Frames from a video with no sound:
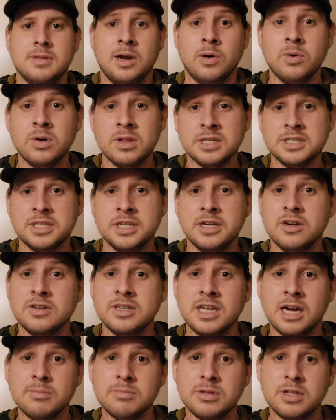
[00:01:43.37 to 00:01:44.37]
I want to let you know
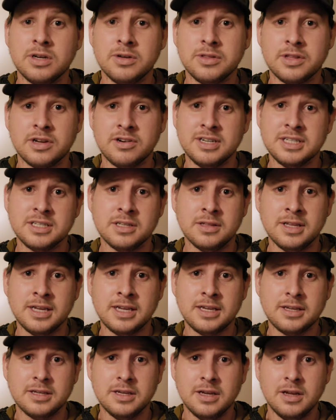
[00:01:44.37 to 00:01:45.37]
down below, there is a
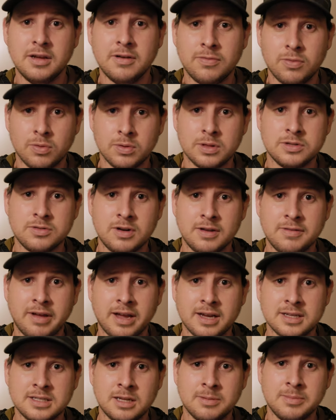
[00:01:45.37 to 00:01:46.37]
link for the
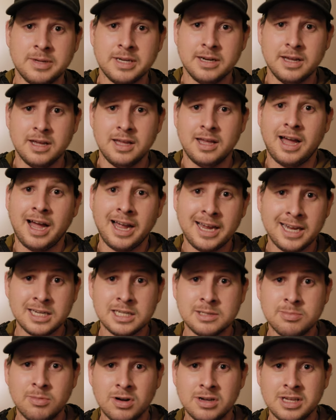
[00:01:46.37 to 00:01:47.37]
Trayvax Summit. I get a
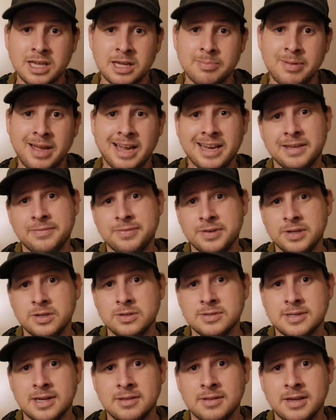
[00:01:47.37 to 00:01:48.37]
small kickback if you
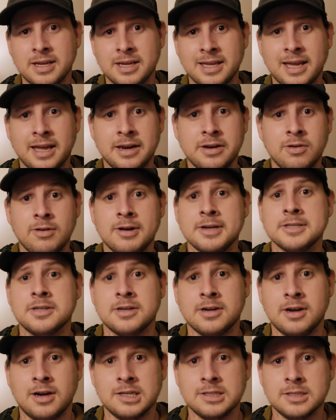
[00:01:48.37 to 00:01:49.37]
use that link at no extra
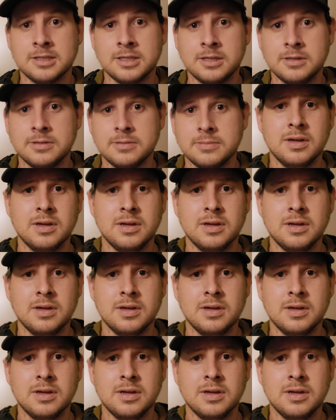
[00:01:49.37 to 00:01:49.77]
cost to you.